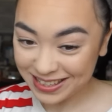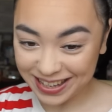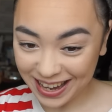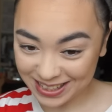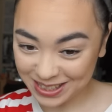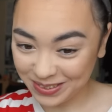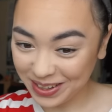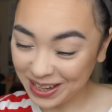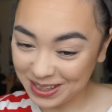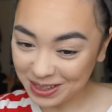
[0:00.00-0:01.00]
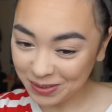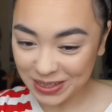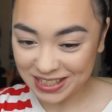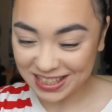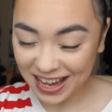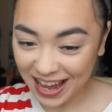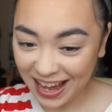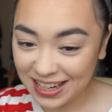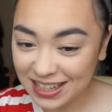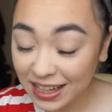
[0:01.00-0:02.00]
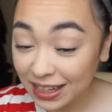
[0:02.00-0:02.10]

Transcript: sketchy I'm getting a little bit scared